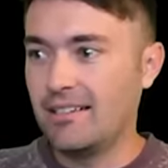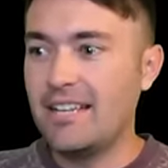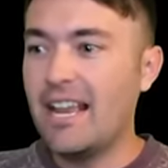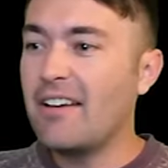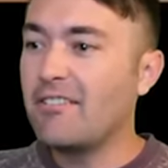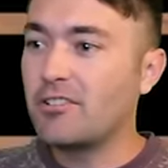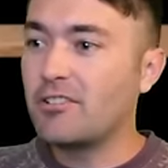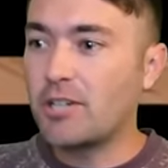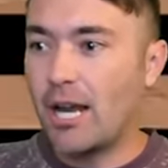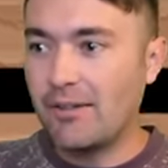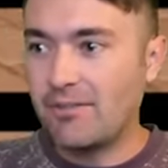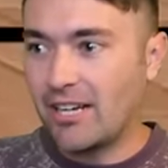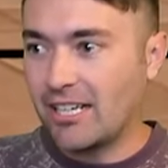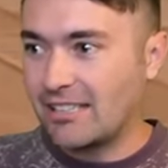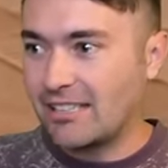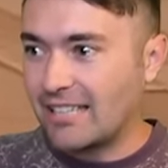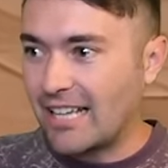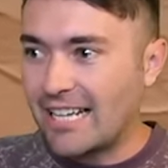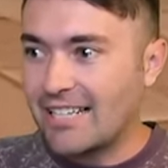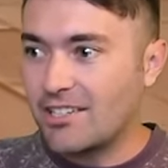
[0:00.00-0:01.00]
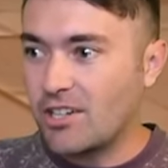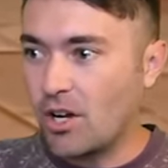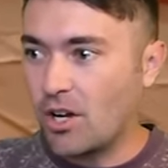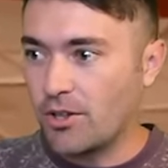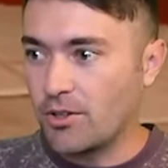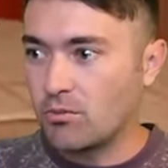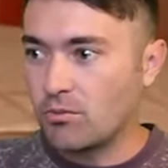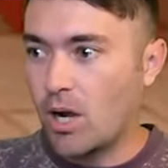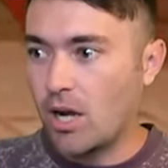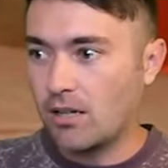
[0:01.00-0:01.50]
Never have I landed
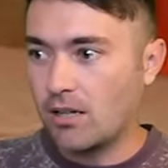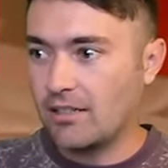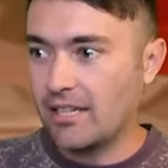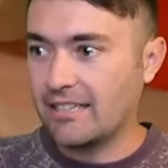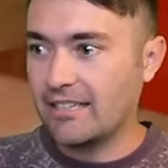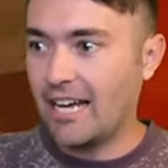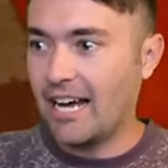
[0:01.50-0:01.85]
on the rock like